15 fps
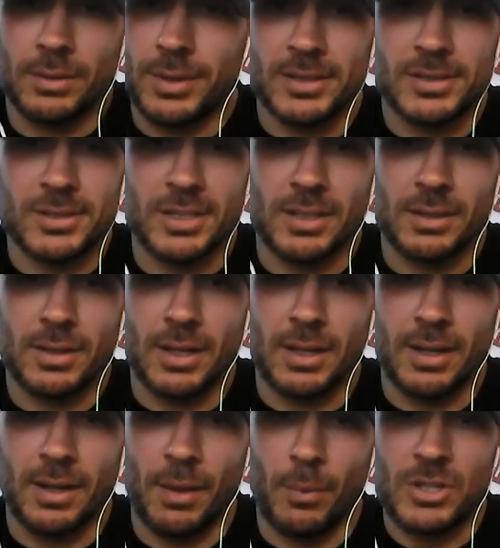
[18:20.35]
that's it.
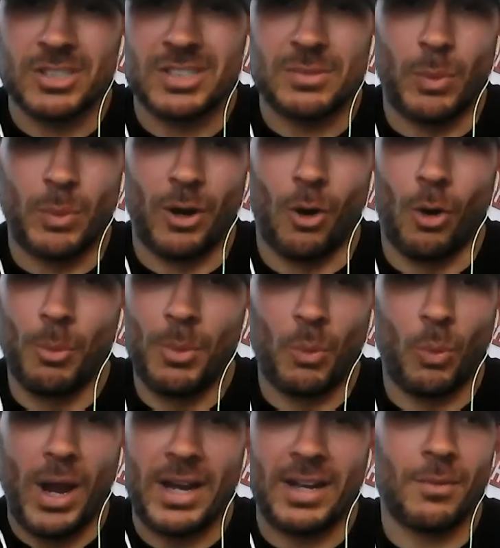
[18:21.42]
And then we just went home
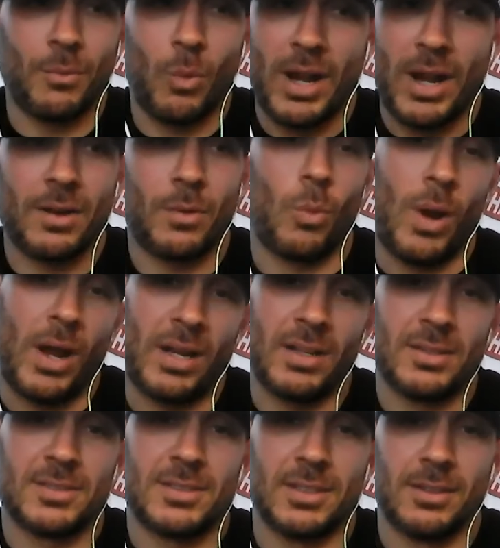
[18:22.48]
and waited
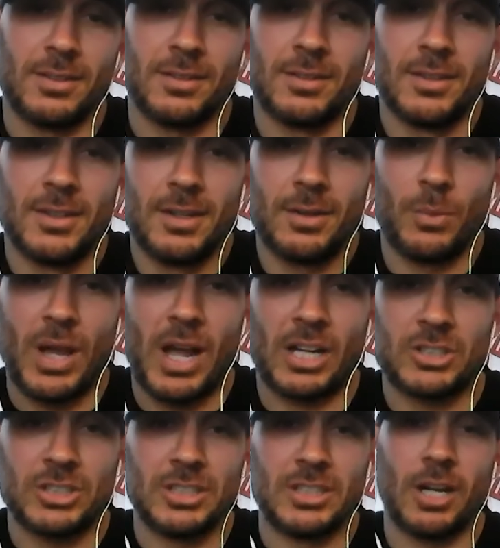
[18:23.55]
until we
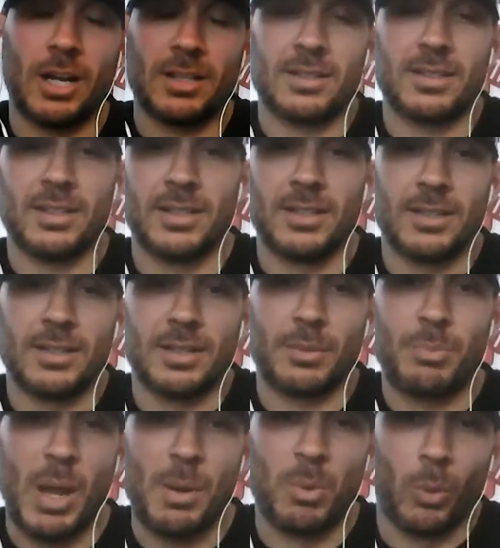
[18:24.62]
actually got
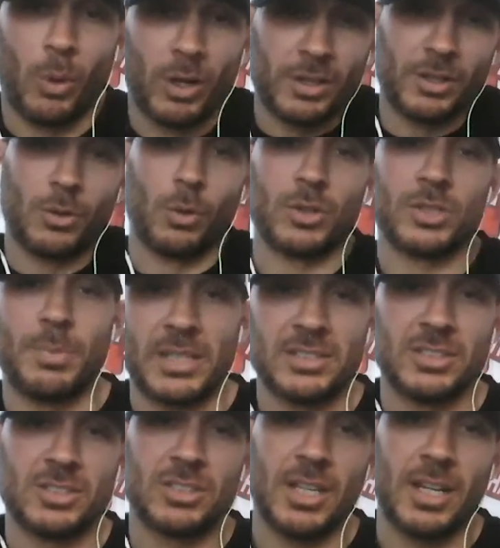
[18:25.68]
the paperwork and the course
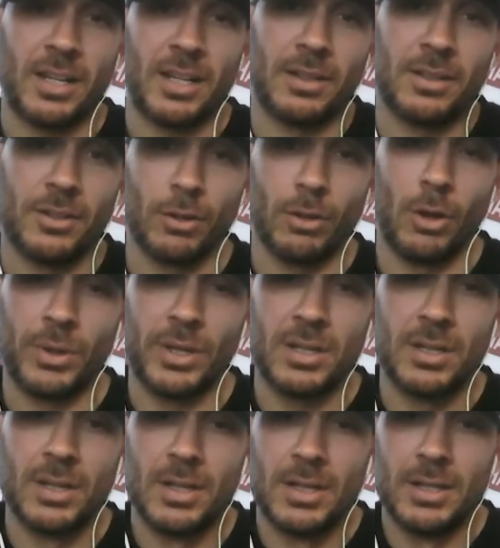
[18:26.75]
message saying you're
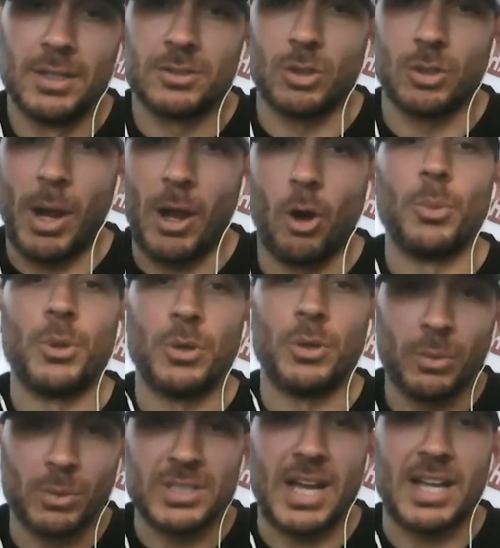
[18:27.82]
loaded. So my home
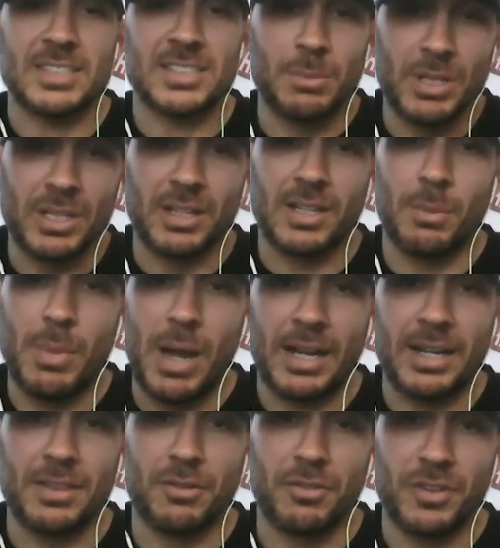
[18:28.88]
unit was asking me to come
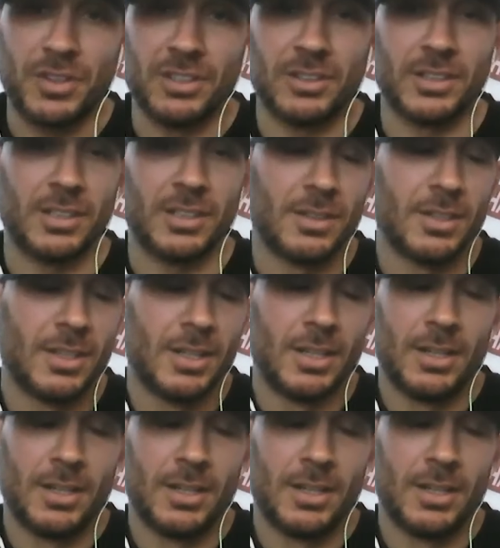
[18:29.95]
back in the field and